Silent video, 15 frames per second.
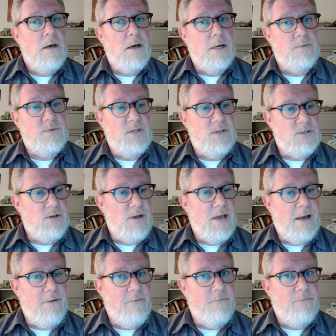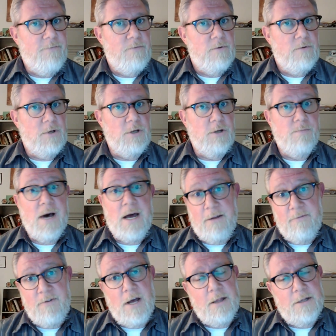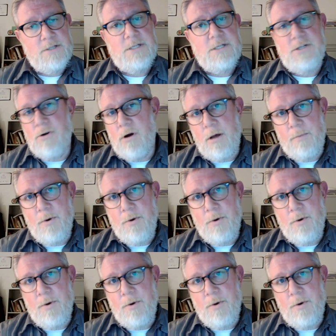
um, so that you have a good body of knowledge to draw